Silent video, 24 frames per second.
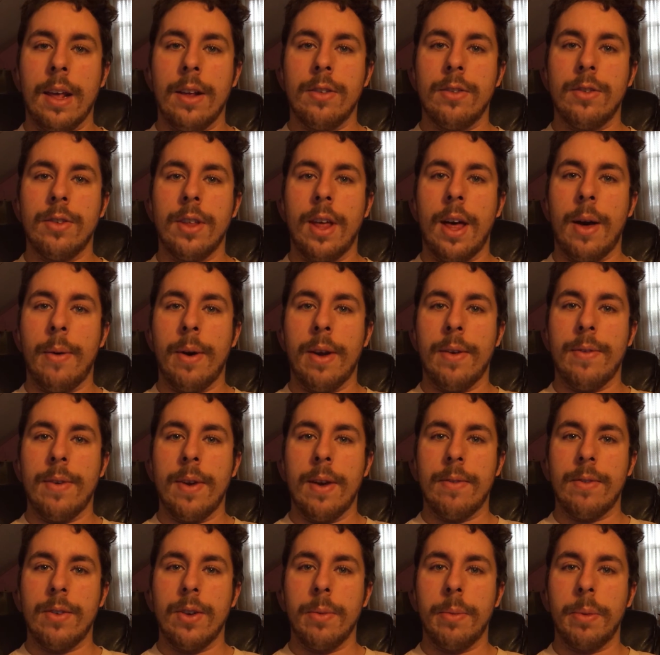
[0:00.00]
so that way if you
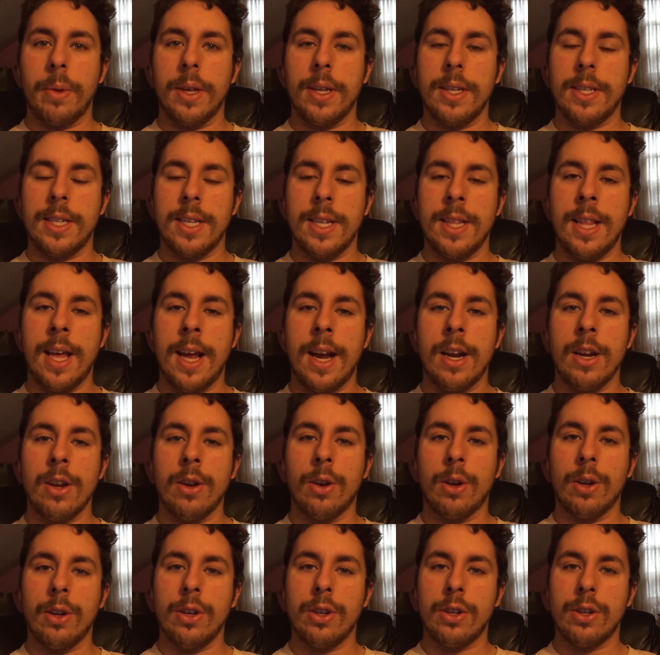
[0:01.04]
have duplicates in there
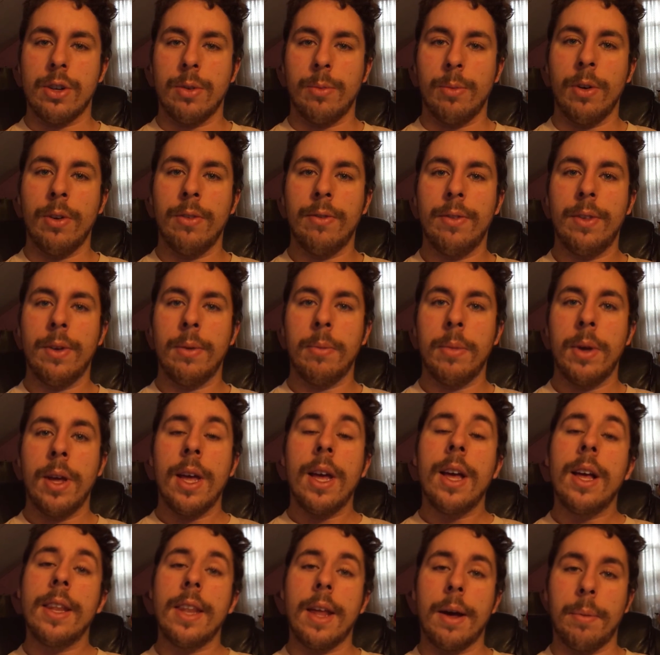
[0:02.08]
you can just remove them.
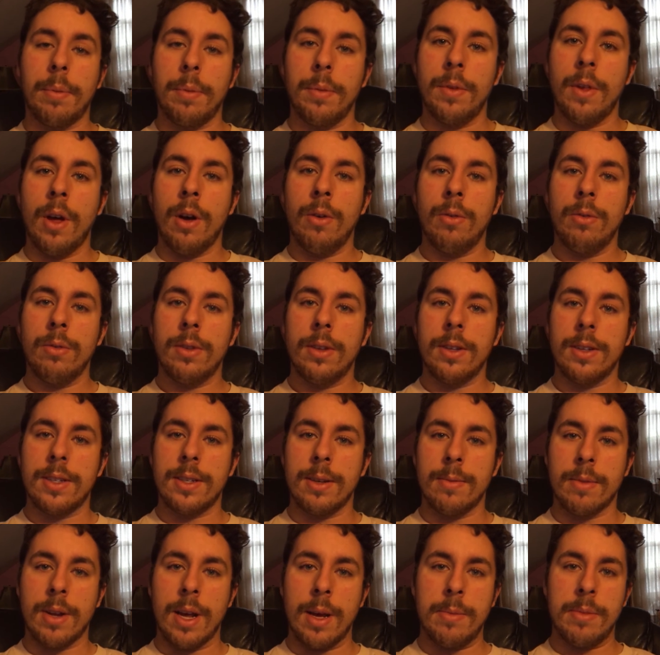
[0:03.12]
Now note that
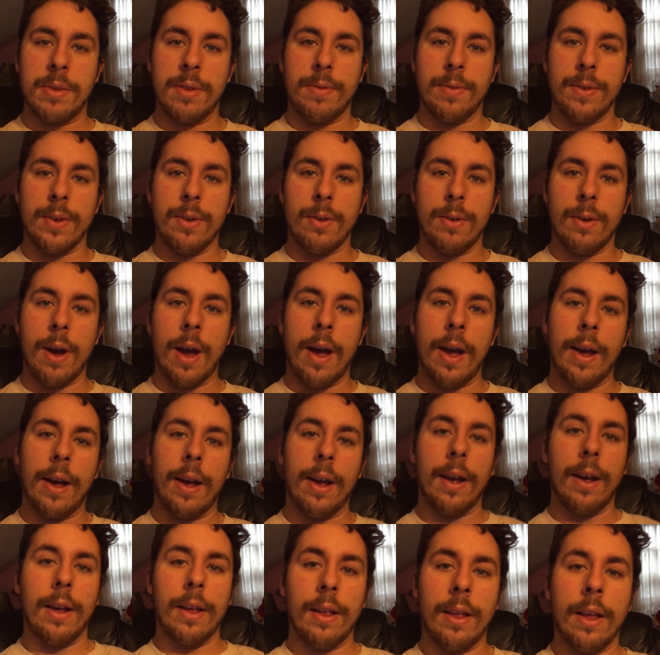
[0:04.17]
sometimes if you
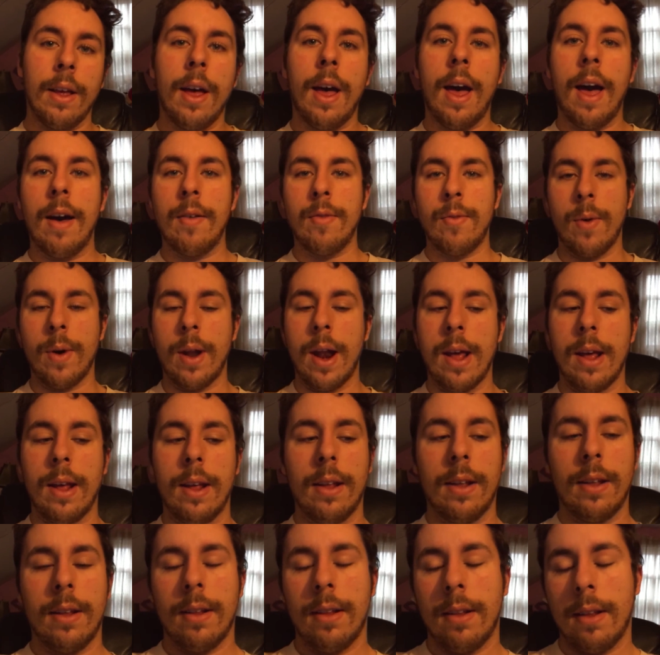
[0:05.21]
have one
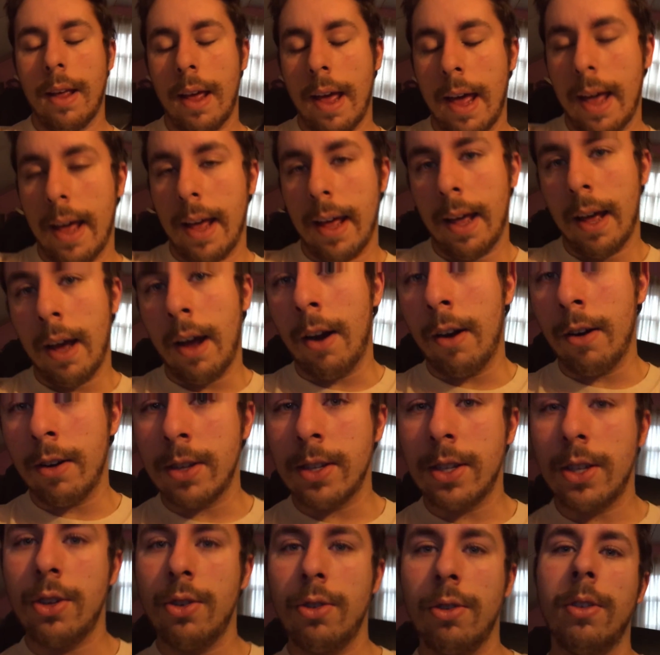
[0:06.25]

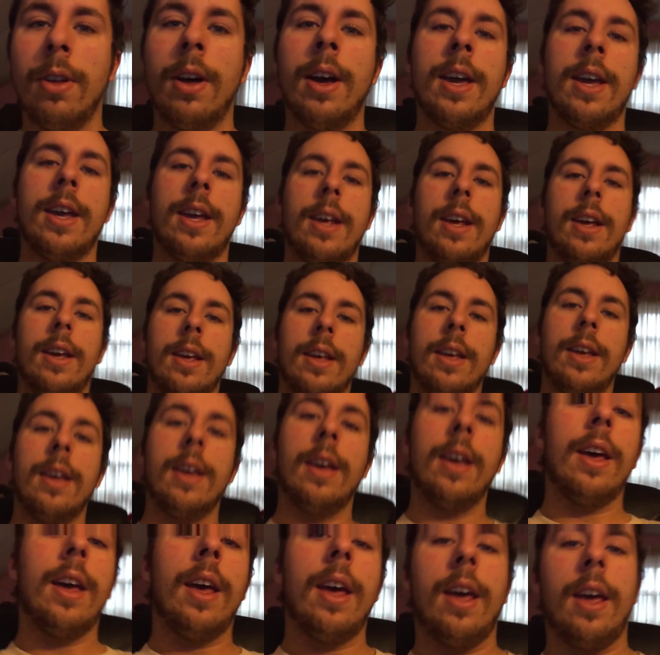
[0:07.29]
artist you like,
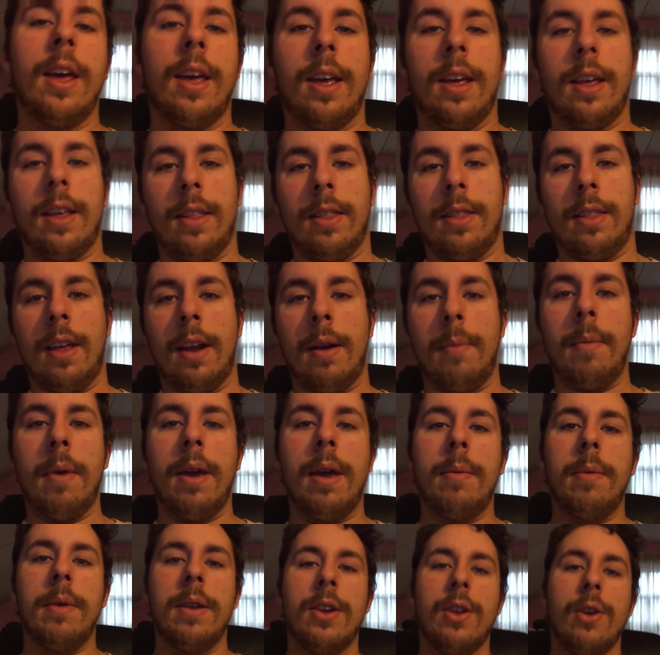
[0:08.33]
there
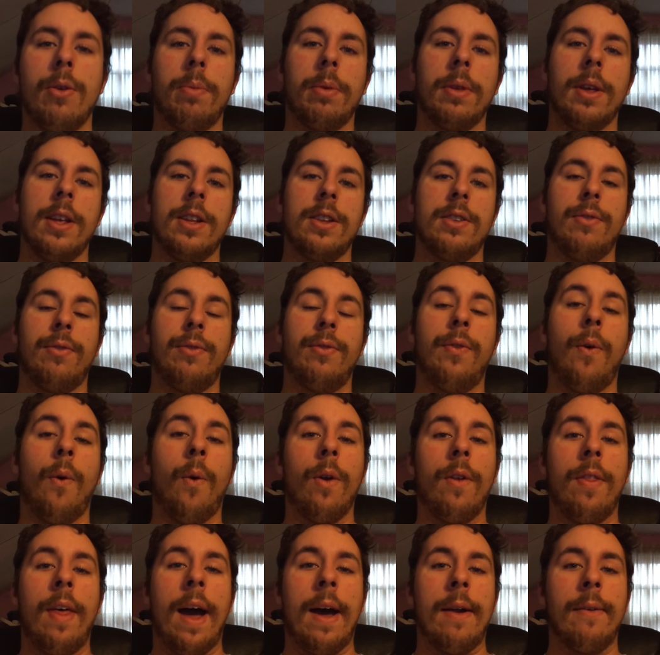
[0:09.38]
may be duplicates
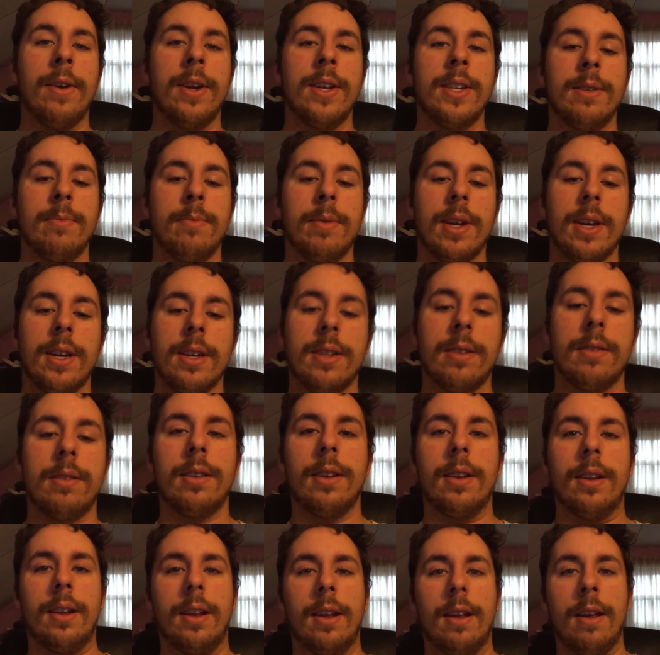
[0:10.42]
for that reason,
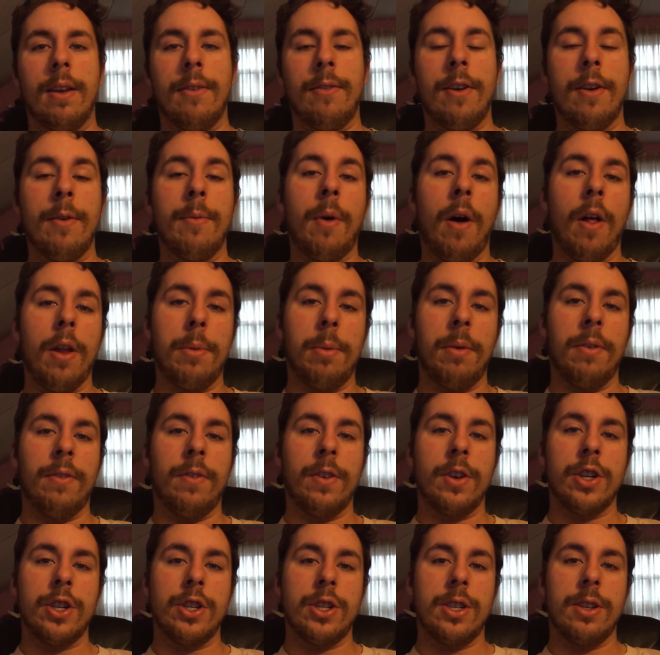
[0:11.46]
because if you have multiple
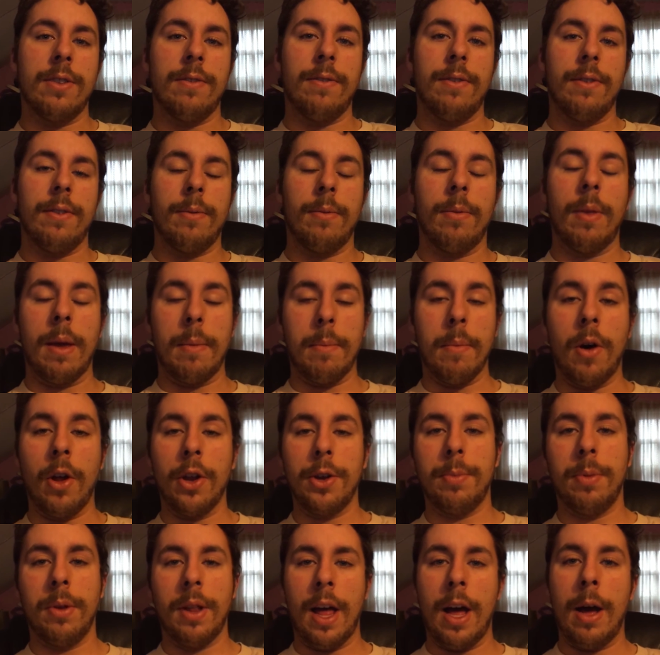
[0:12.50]
versions of like
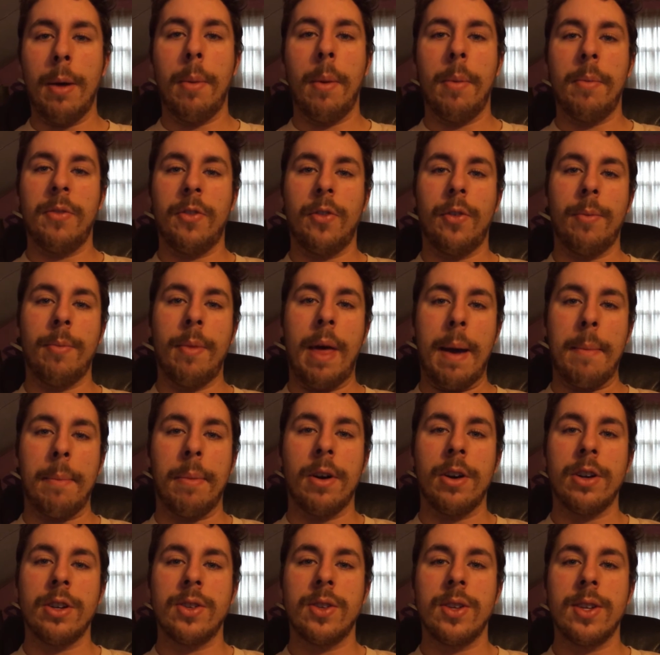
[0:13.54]
multiple albums from that
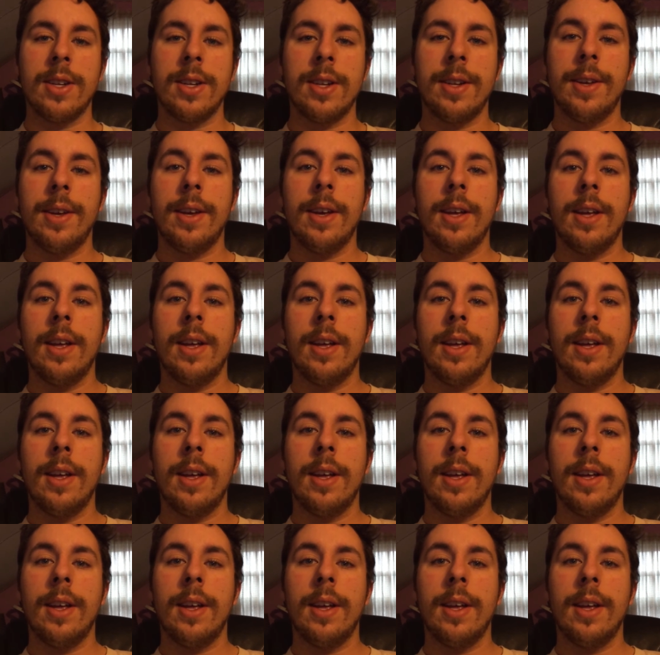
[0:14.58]
person,